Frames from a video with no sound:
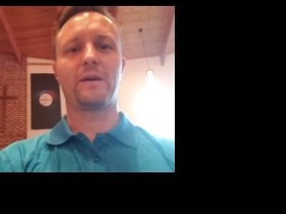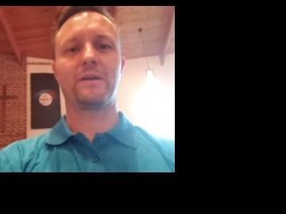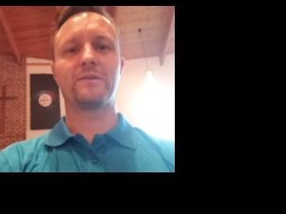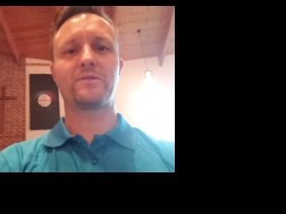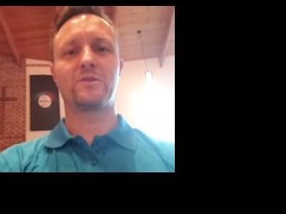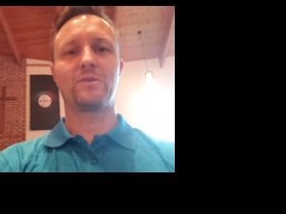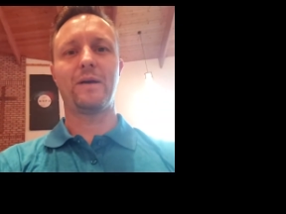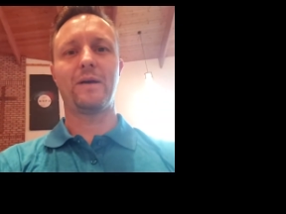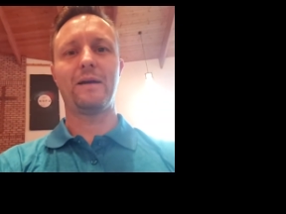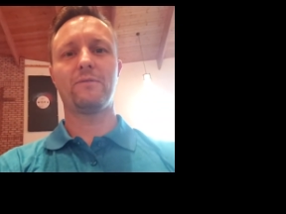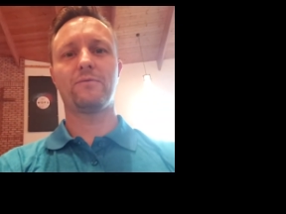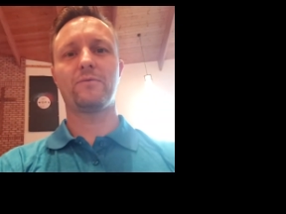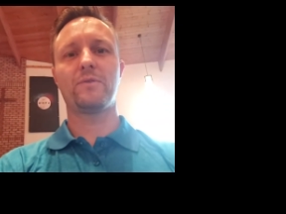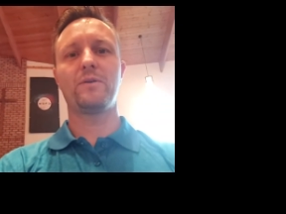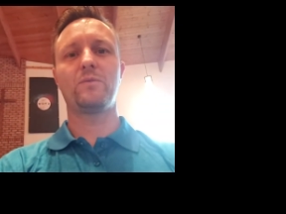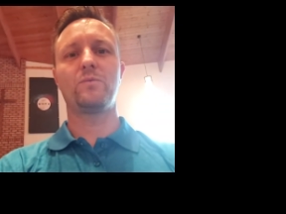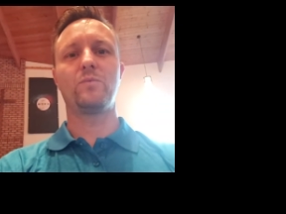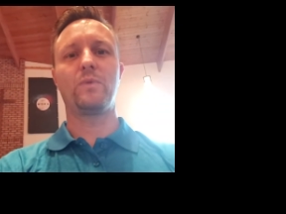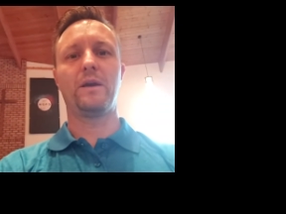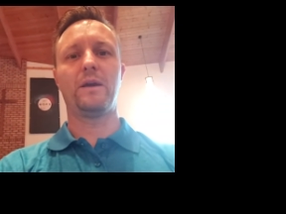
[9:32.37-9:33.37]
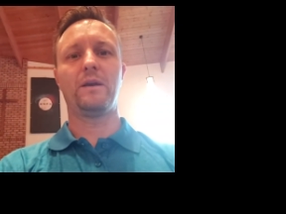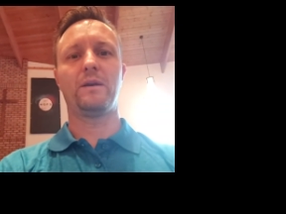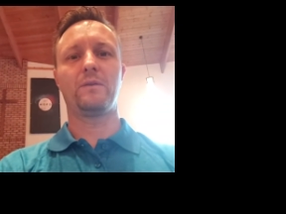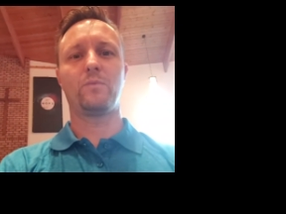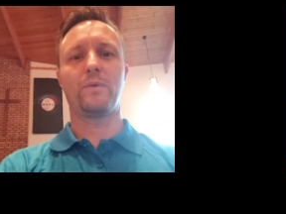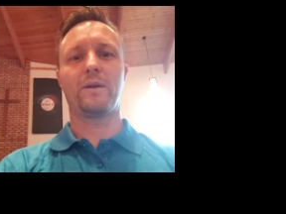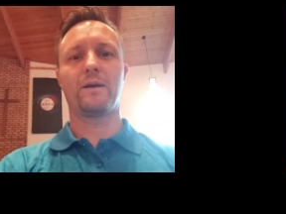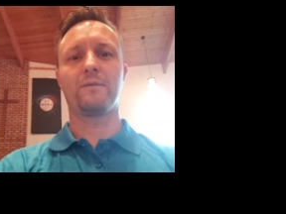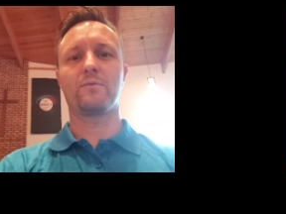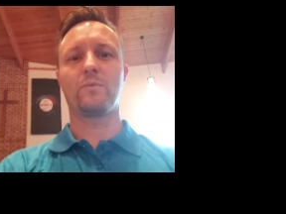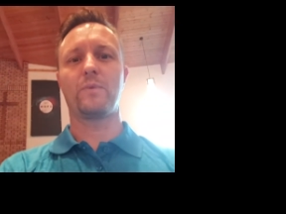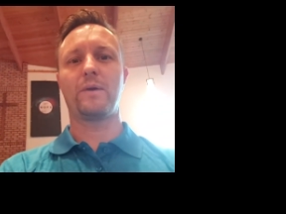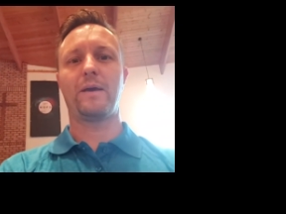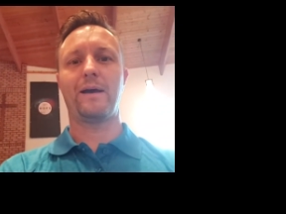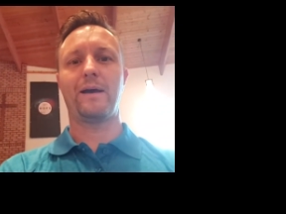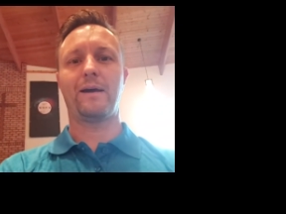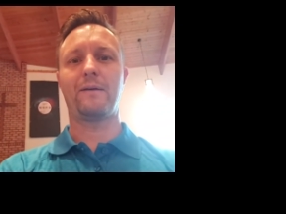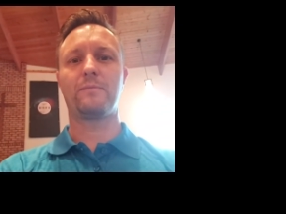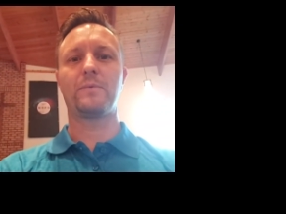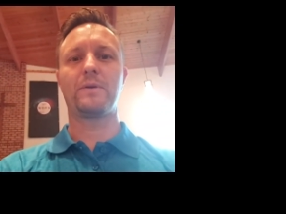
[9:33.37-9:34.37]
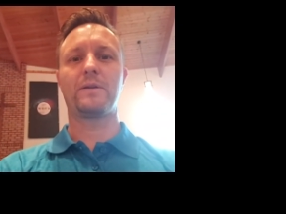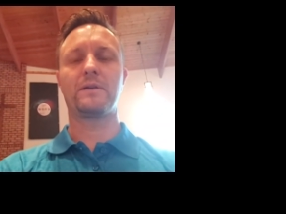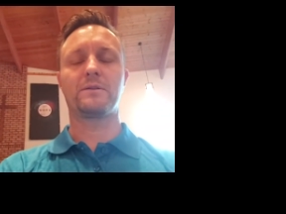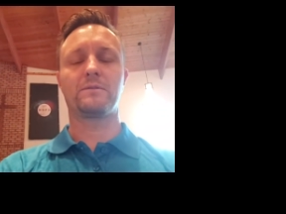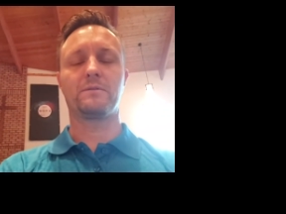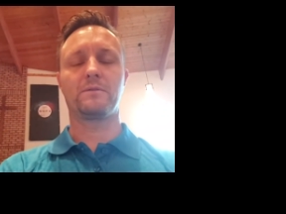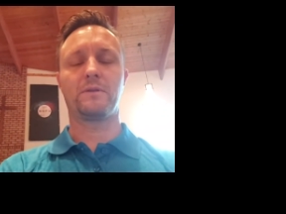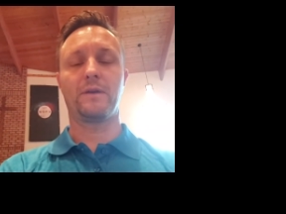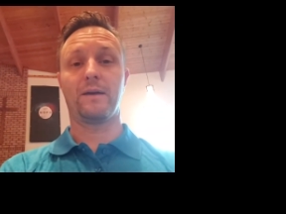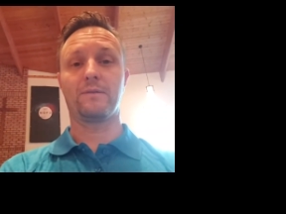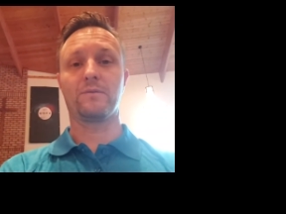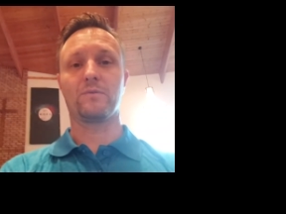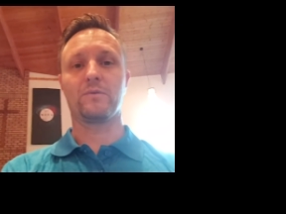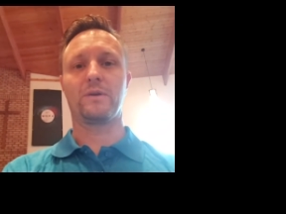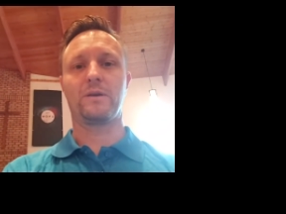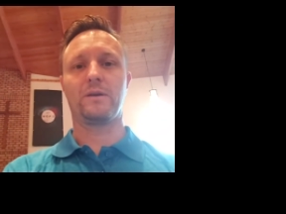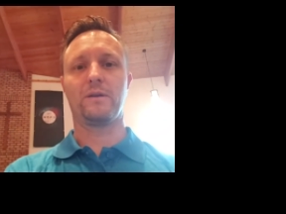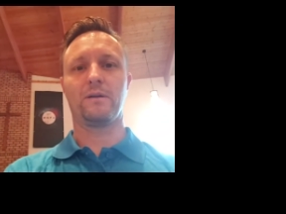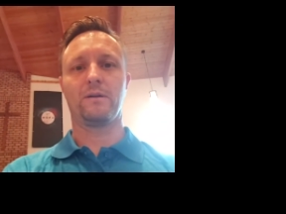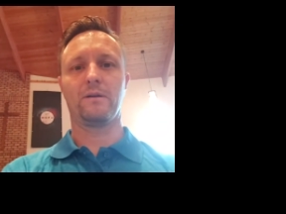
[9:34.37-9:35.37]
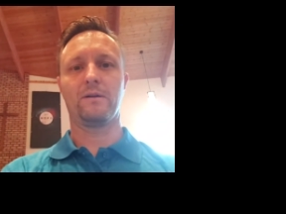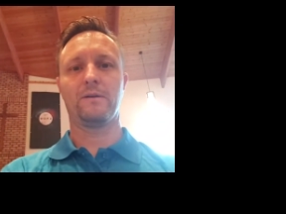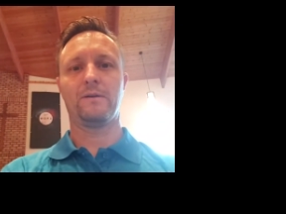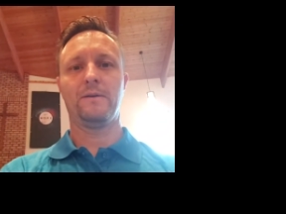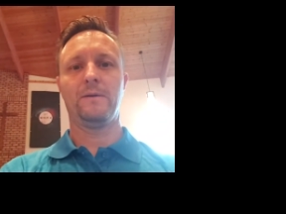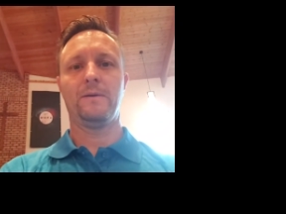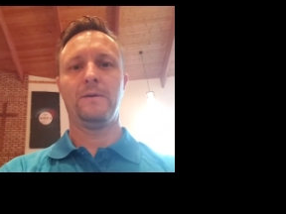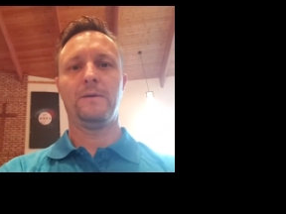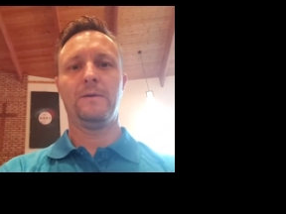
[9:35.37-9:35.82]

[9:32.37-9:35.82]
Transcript: And so, every week, whenever we have been gathering here,